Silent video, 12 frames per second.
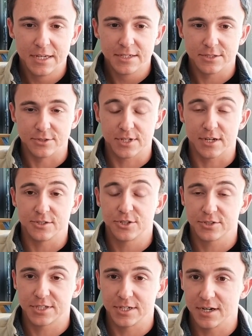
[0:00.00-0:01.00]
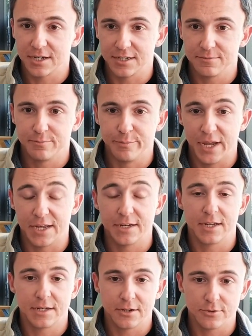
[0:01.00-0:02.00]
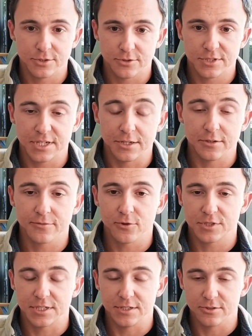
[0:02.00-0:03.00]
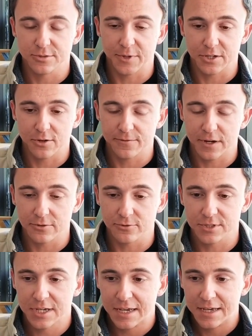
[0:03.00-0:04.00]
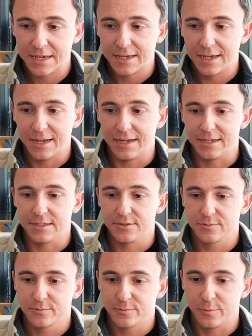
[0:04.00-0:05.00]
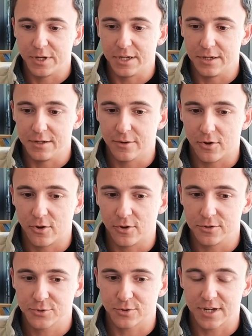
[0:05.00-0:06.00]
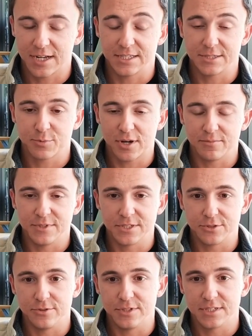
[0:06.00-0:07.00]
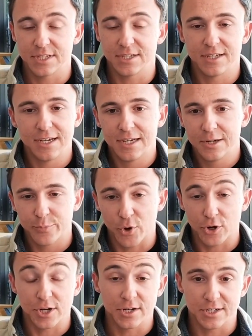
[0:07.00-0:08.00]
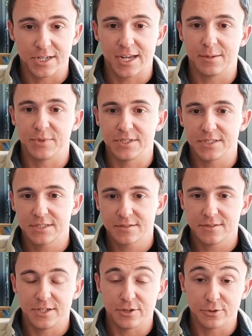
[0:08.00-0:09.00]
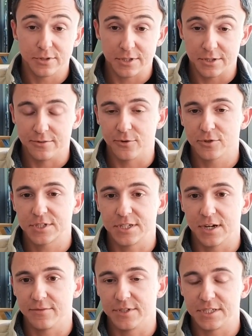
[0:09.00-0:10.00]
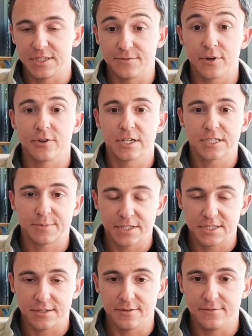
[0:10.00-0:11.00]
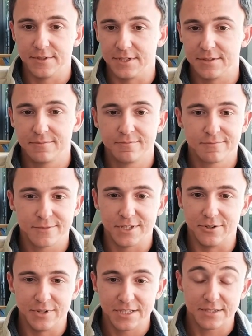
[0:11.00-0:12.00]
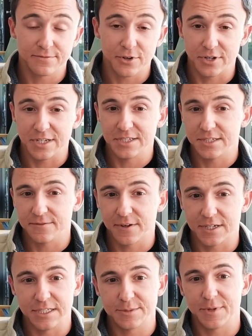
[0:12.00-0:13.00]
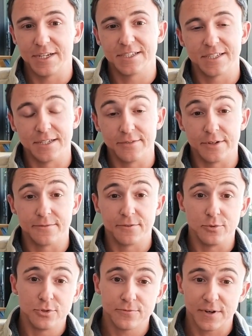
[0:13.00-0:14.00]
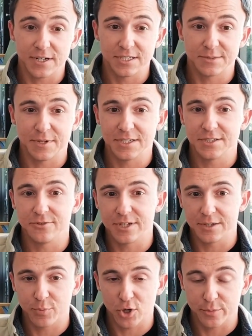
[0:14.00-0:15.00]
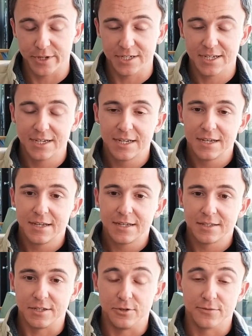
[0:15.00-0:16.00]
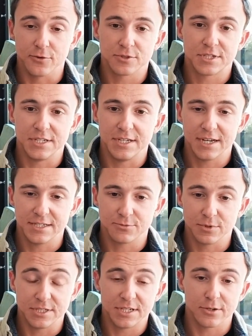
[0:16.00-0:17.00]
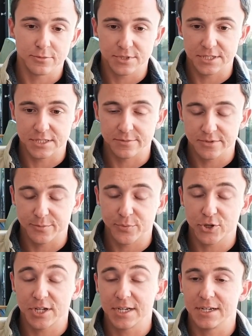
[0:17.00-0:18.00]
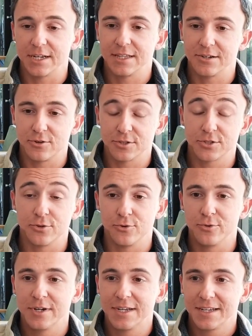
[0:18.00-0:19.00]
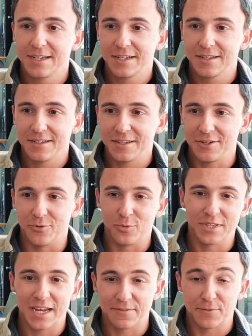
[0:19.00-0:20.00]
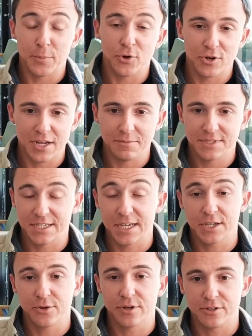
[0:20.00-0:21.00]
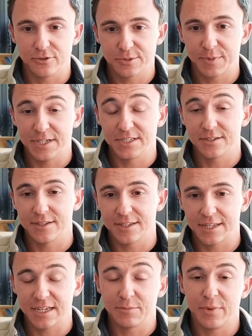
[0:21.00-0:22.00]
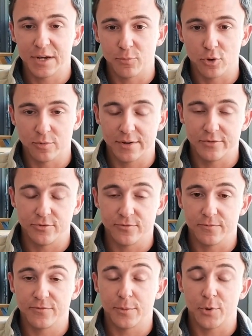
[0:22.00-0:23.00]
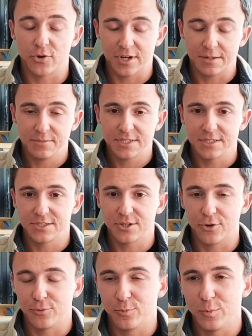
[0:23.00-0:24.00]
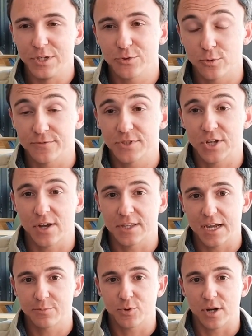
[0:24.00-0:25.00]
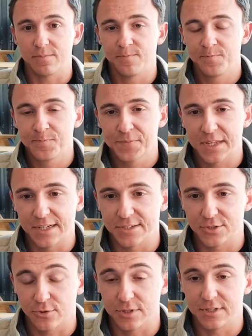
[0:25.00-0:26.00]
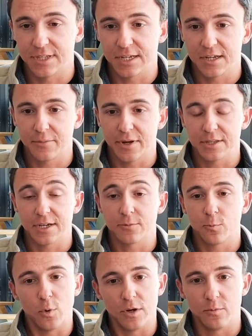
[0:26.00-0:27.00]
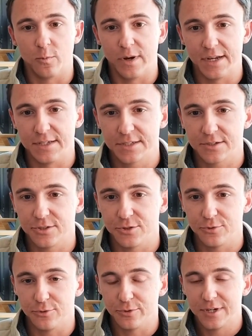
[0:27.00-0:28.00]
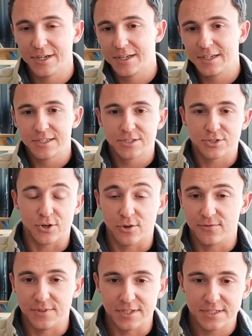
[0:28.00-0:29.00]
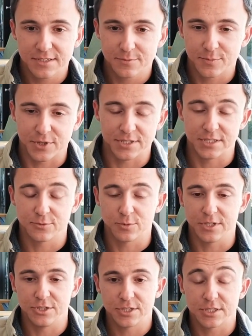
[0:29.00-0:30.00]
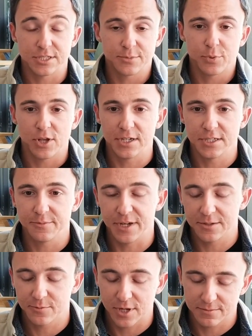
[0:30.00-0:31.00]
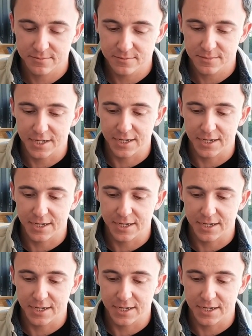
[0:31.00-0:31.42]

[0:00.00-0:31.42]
So Scott, Chelsea, and I met at Arizona State University. Those are my co-founders. And we all sort of had this problem as students that parking on campus near the university obviously is very expensive. It, isn't very easy to find a space. And even if you do find a space and you get a permit, the university has really terrible systems for booking it. And then also, when they have football games, they kick you out of your space so that they can make more revenue from football games. And so we sort of saw that problem and started thinking about like, what ways could you solve this, because it's really just a supply and demand problem.